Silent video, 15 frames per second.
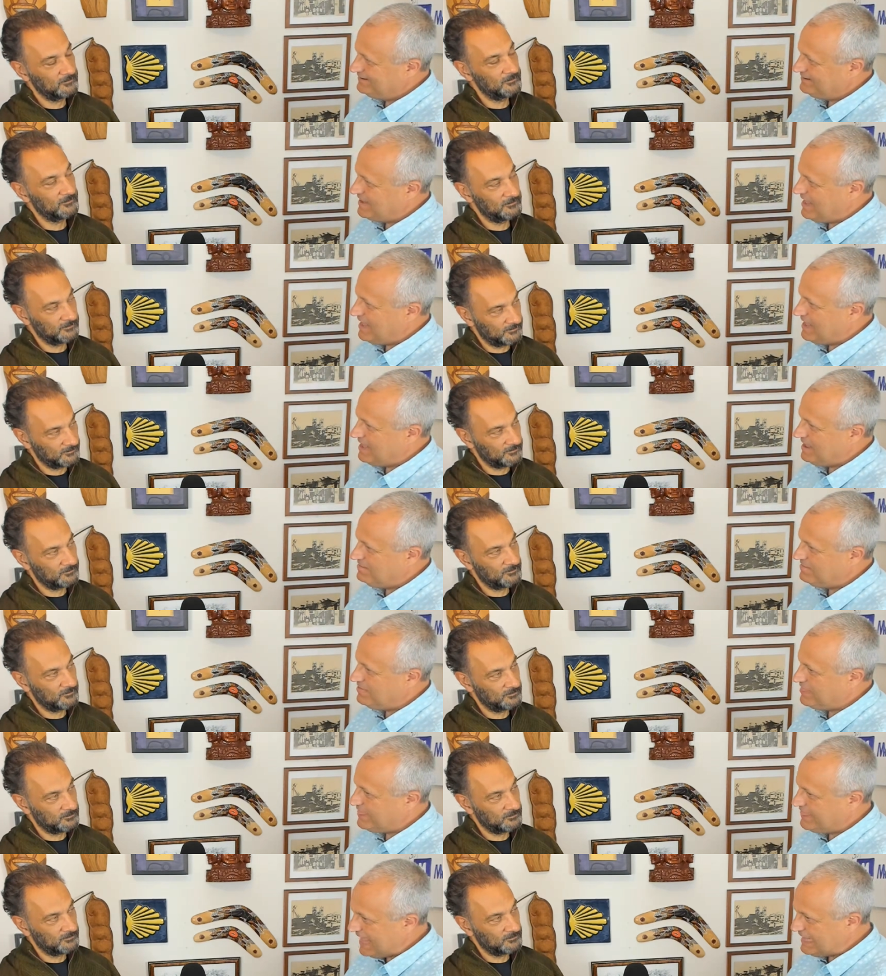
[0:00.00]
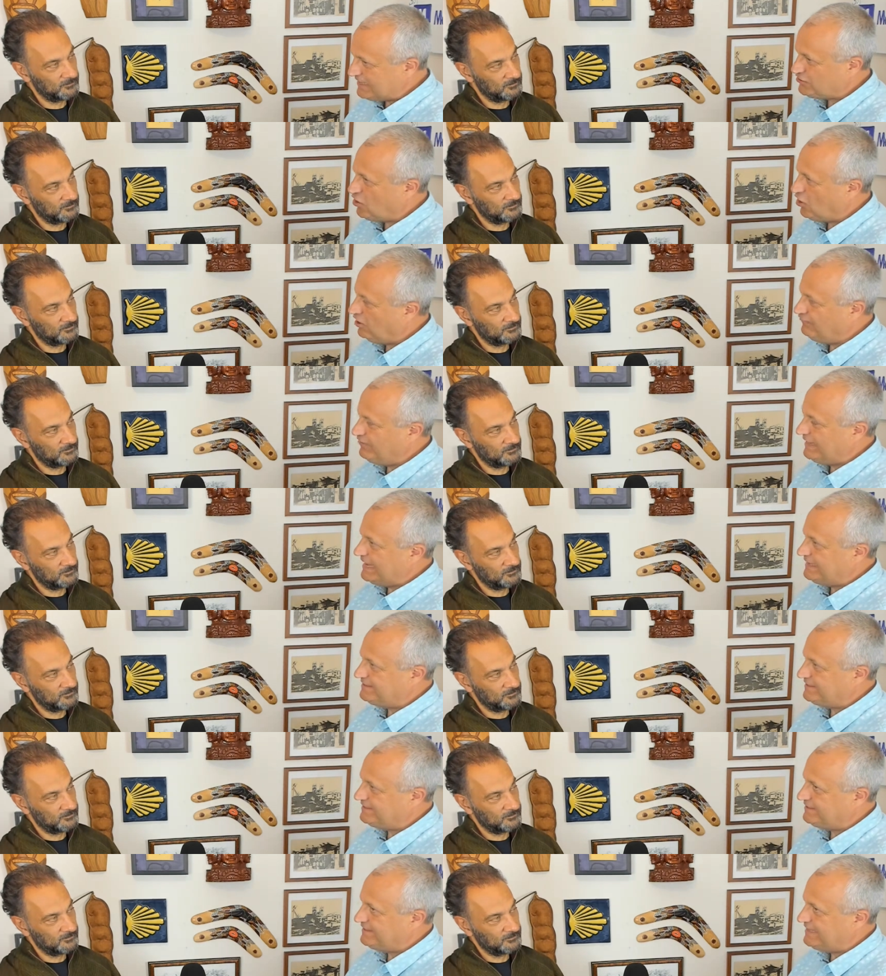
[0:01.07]
Speaker 1: Um, that's all
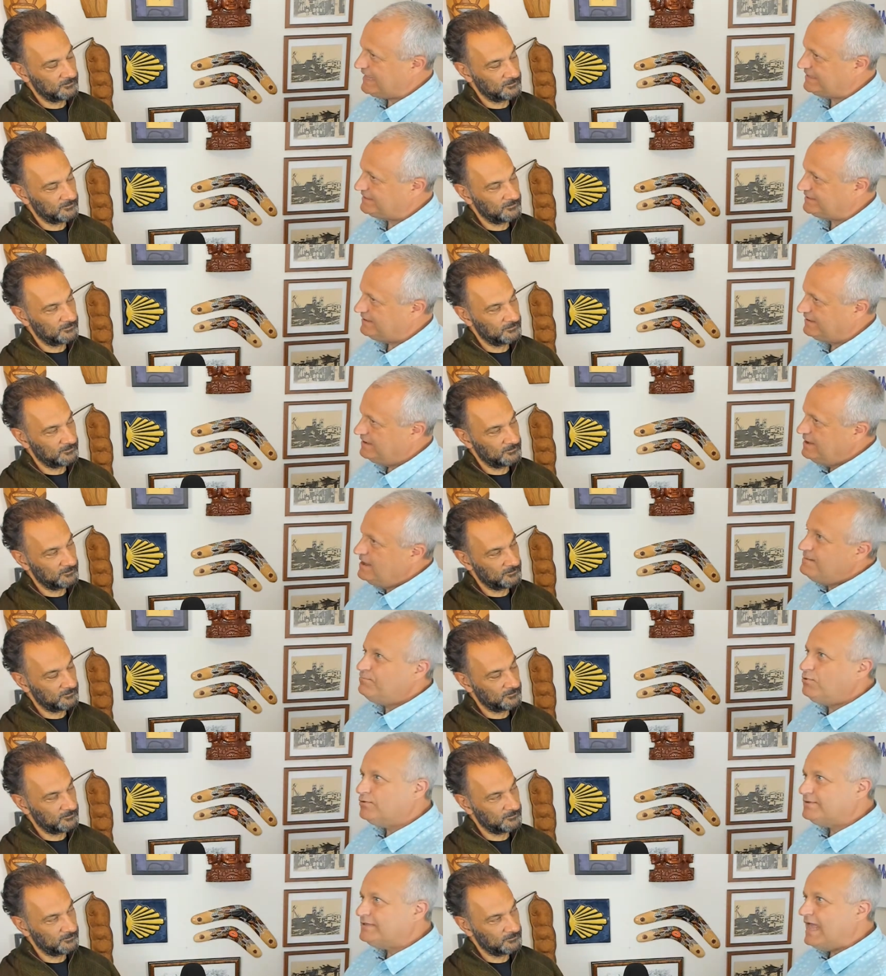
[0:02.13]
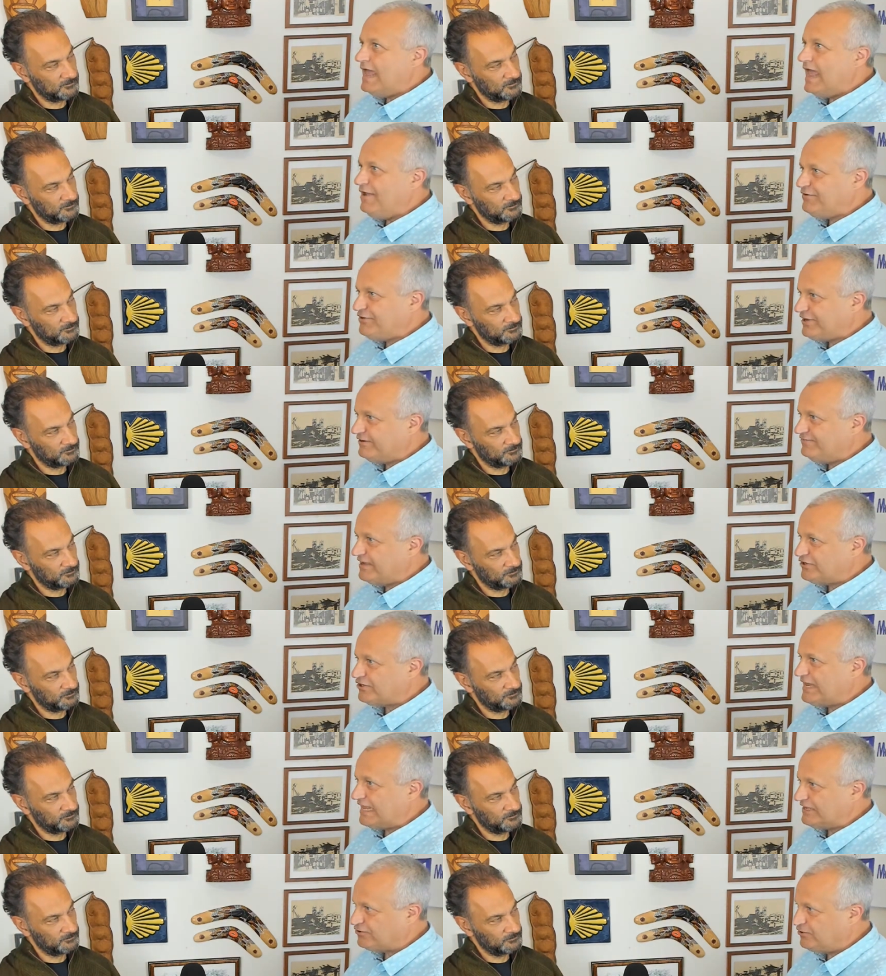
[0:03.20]
related to that. But every generation
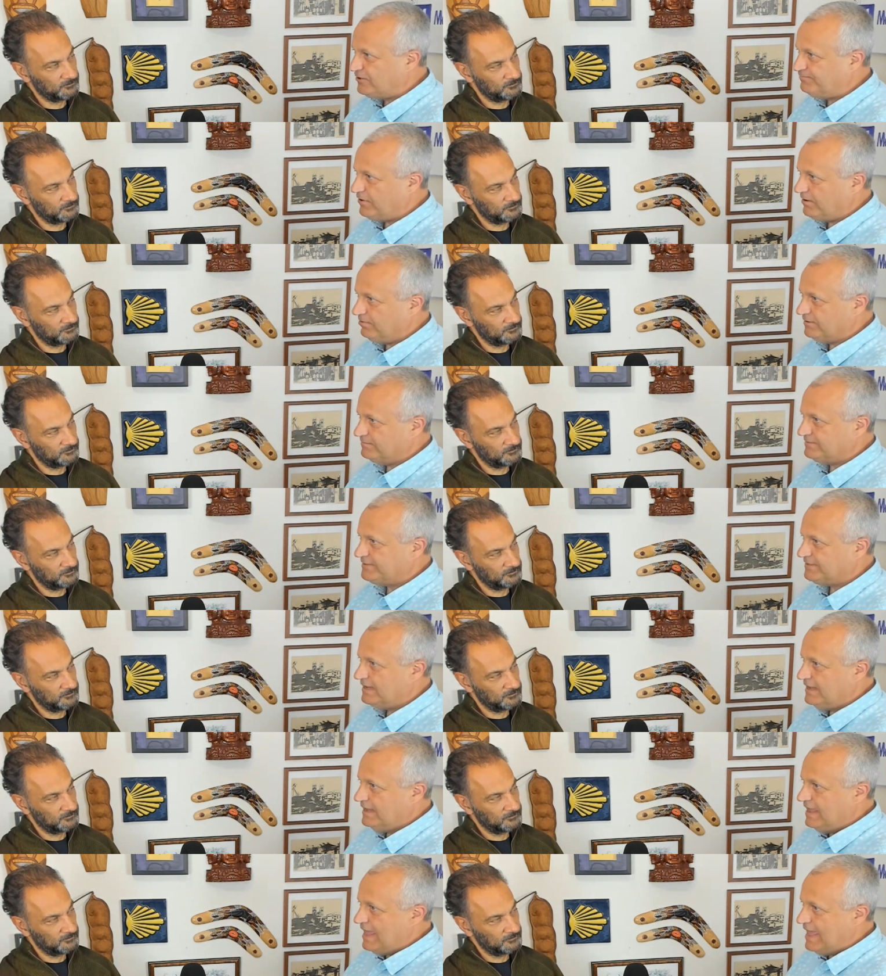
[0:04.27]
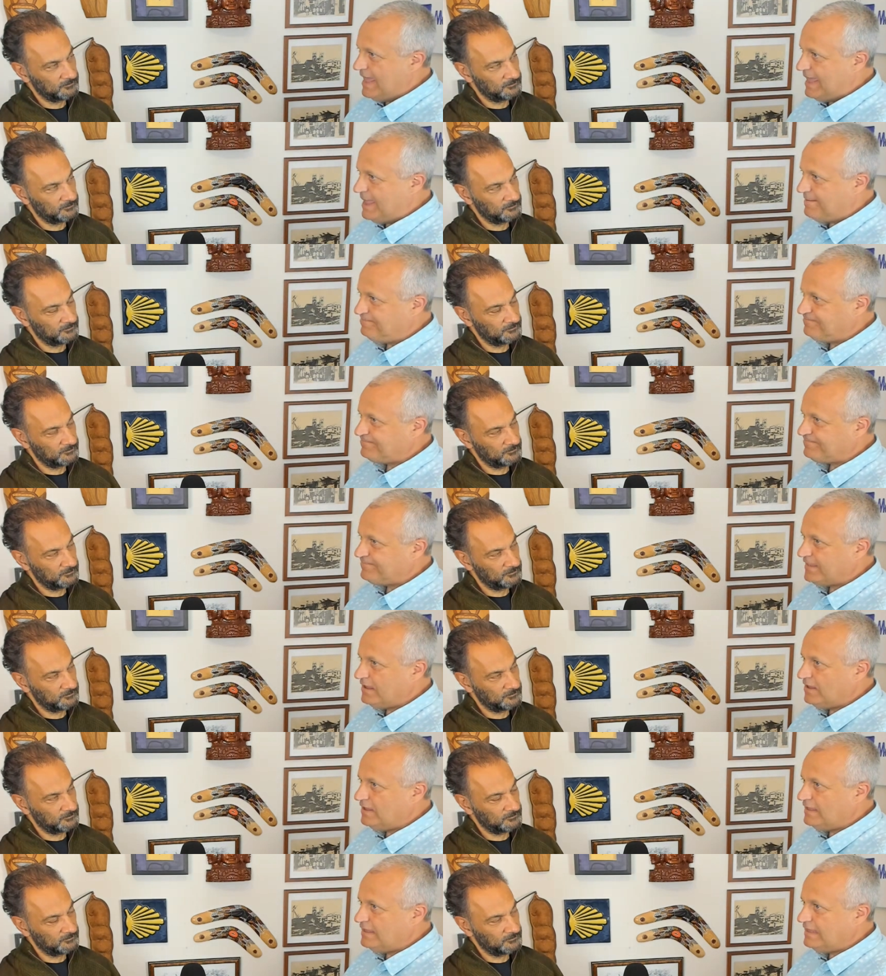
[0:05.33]
has new problems. Um,
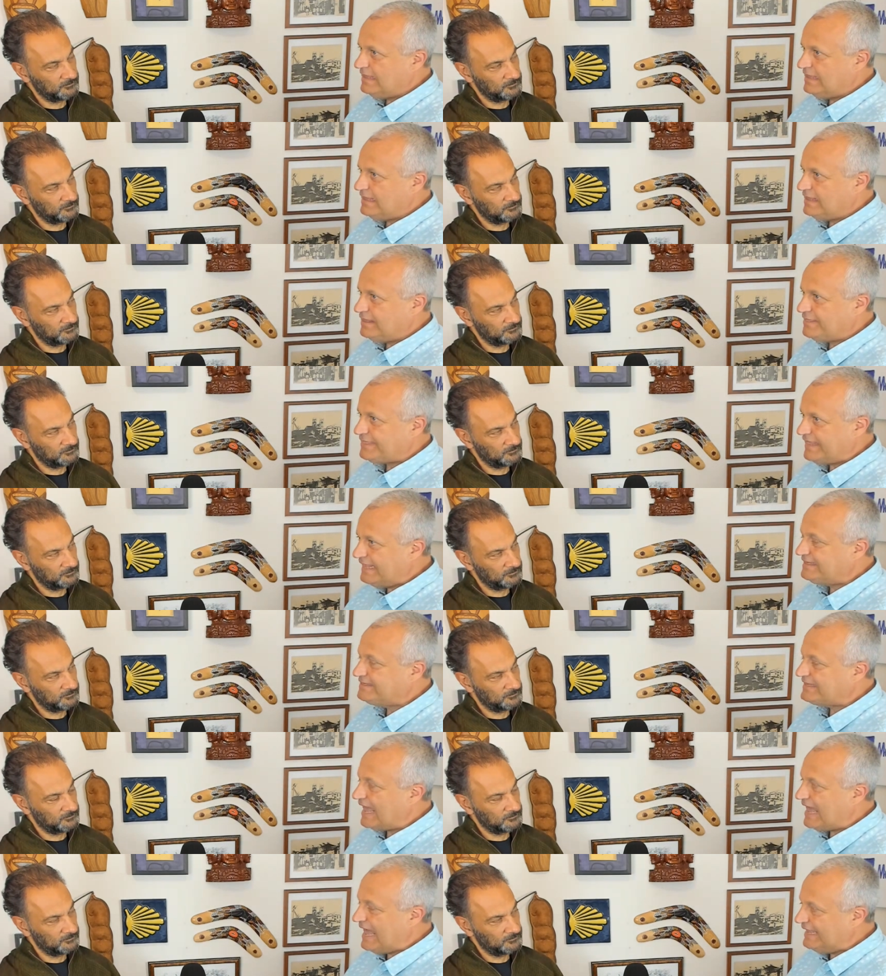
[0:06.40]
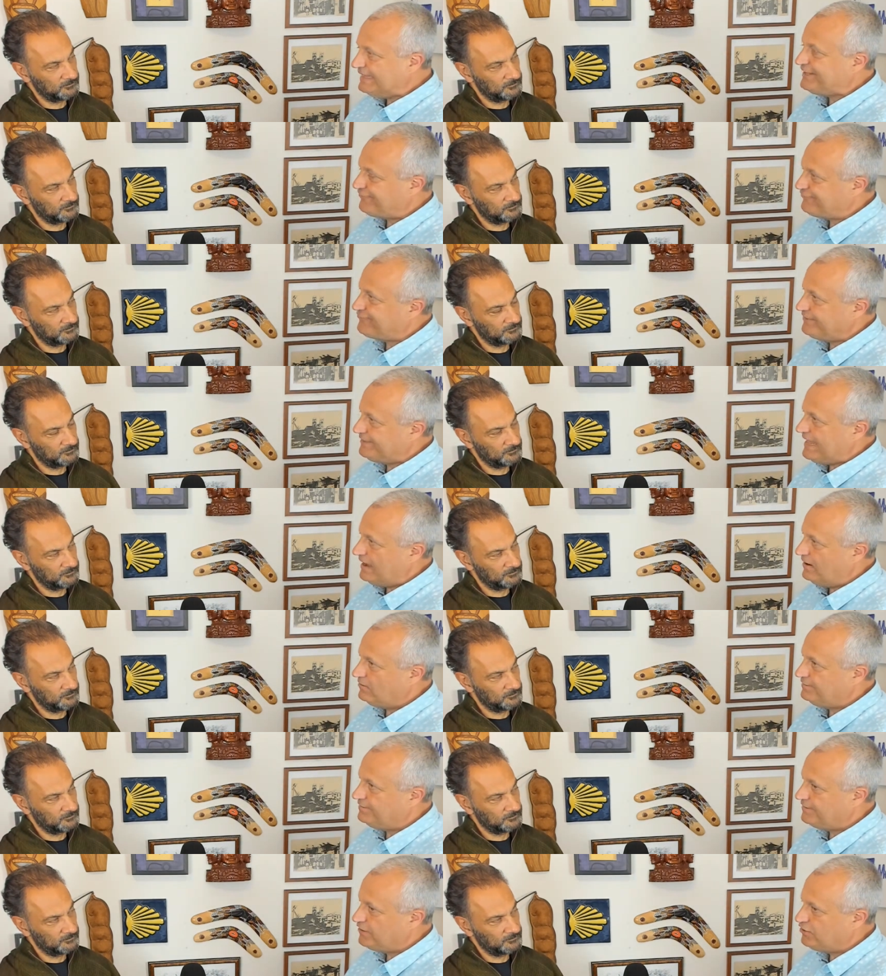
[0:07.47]
things are different now
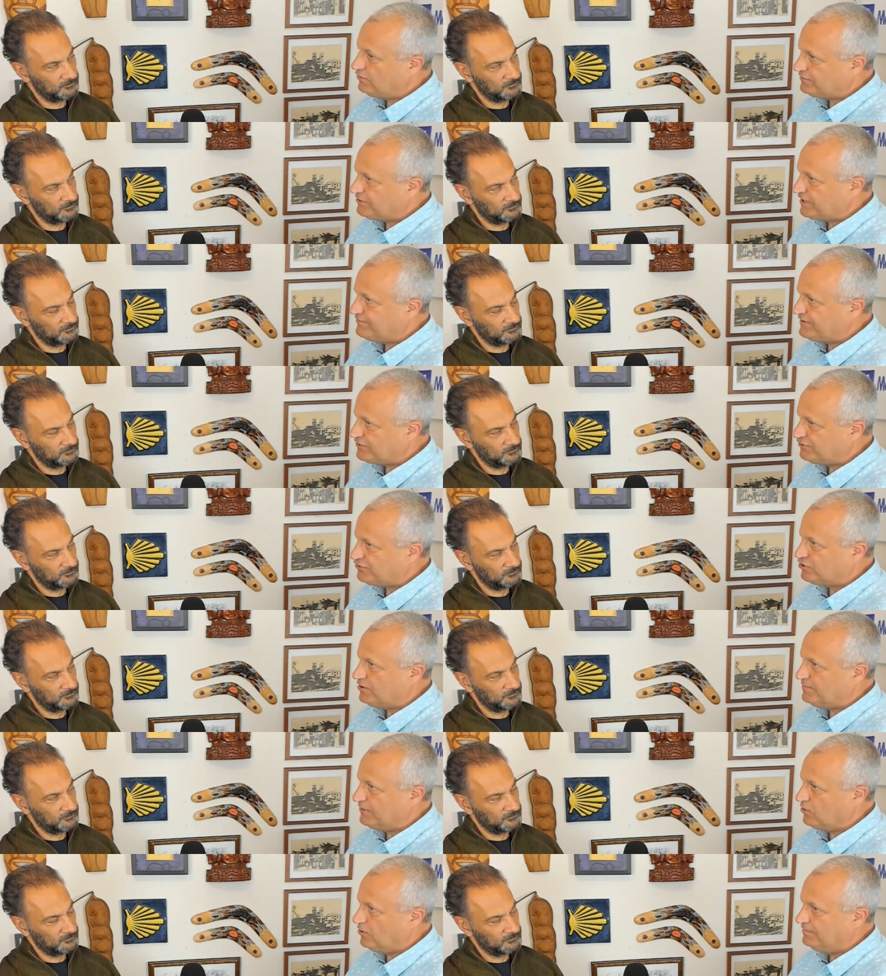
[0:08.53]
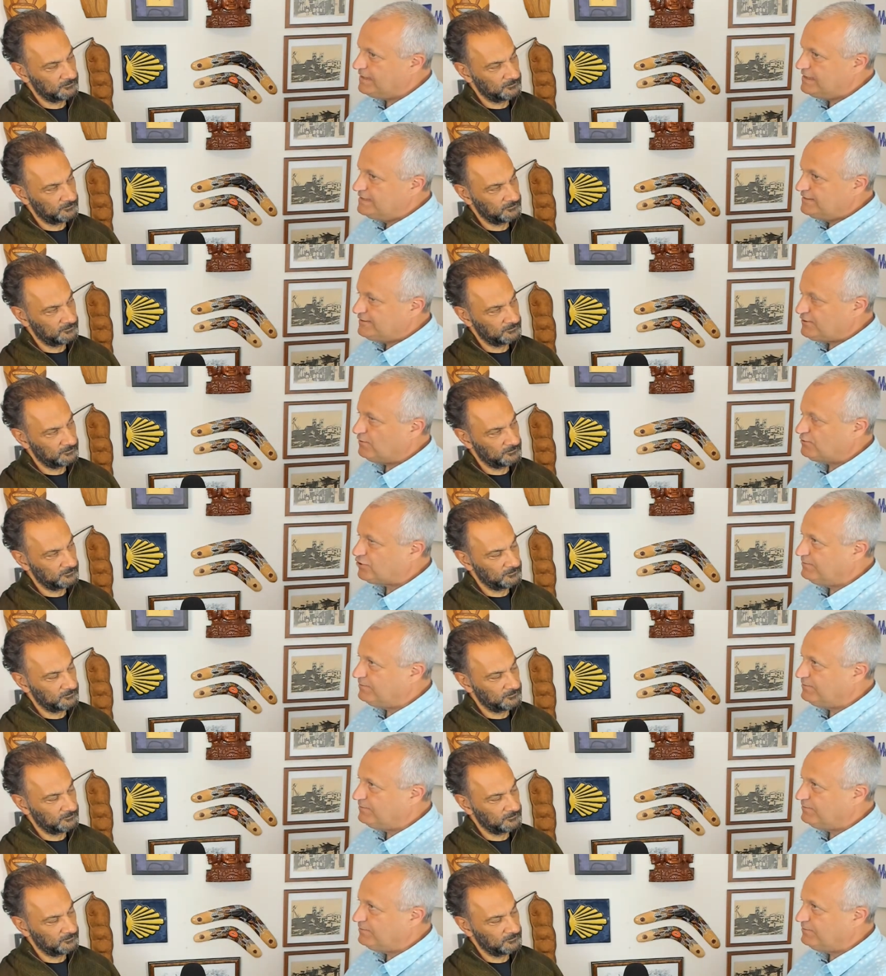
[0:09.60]
for the young generations coming up. Social